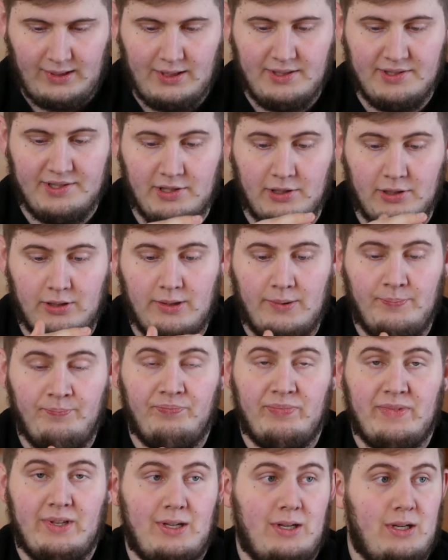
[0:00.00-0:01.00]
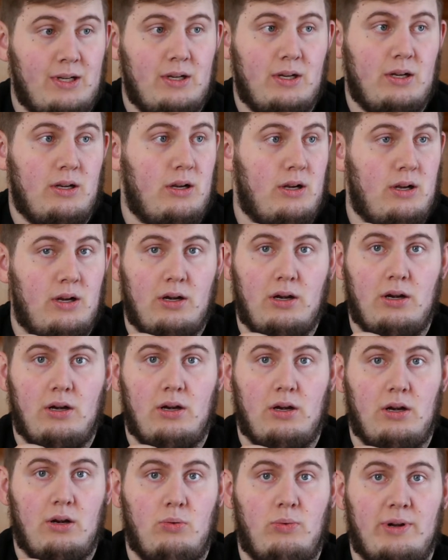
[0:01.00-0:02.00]
So,
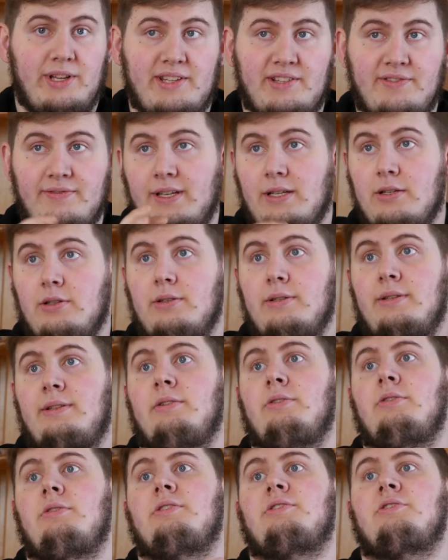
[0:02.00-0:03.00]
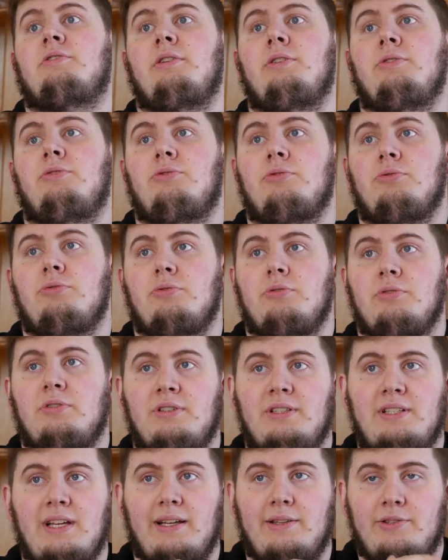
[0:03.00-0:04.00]
what this video is going to
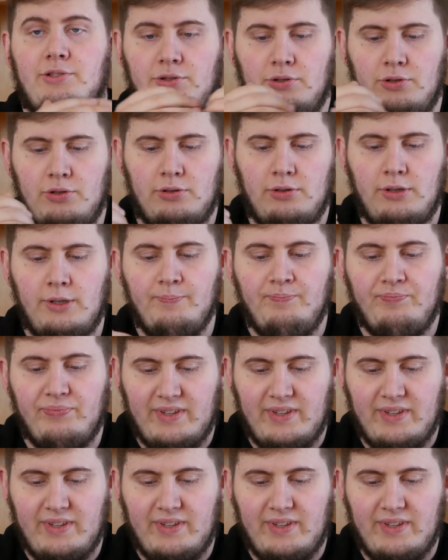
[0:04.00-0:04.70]
get you